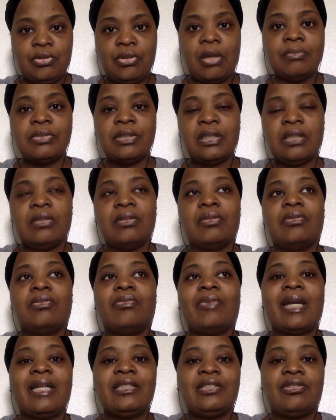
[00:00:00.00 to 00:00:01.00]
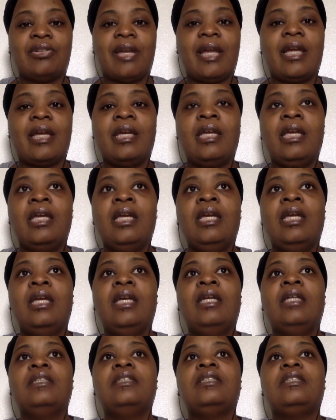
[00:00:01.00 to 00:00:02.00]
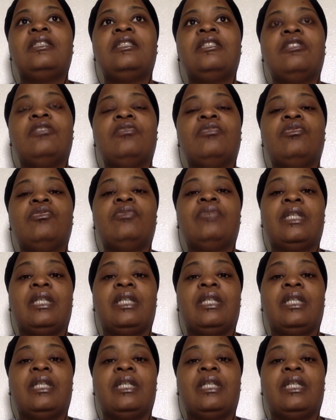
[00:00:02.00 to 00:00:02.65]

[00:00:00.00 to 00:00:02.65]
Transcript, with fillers: I'm still on the right track, still moving